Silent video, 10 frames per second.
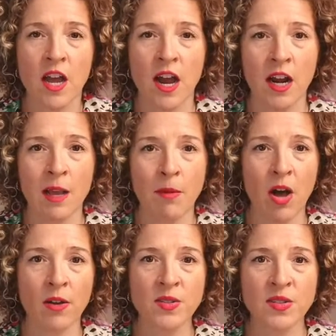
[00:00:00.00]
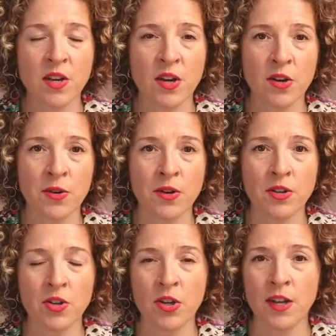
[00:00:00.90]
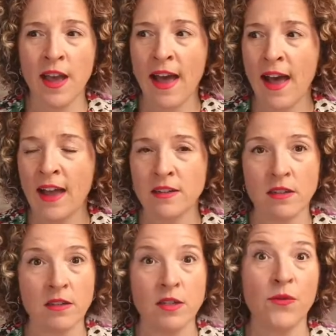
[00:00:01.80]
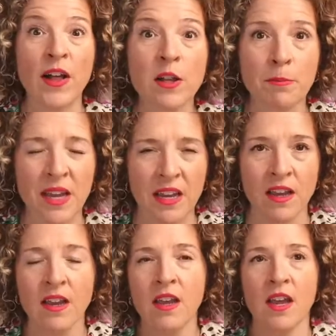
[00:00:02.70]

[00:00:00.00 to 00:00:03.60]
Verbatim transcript: and I'm also good at developing